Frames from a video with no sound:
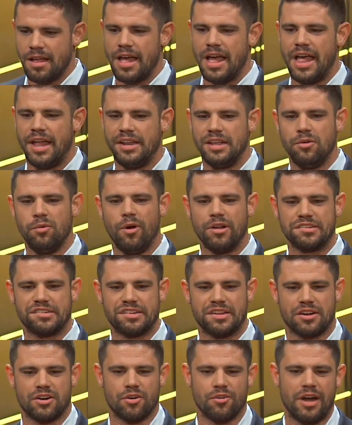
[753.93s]
And he
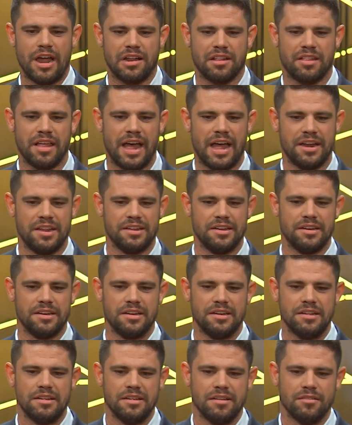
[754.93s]
wants to correct that
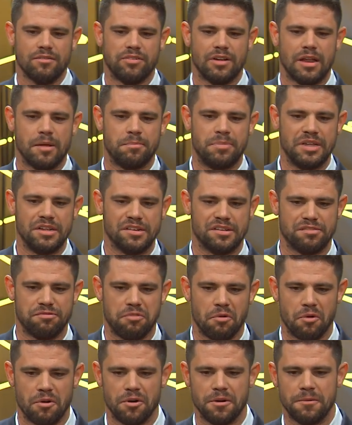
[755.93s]
in Philippians
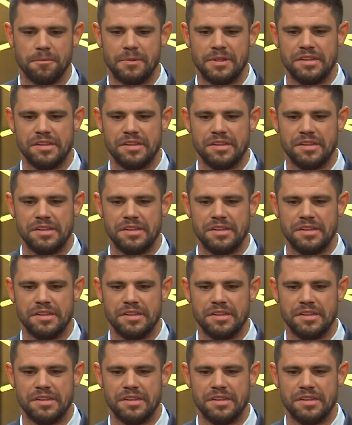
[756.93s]
4.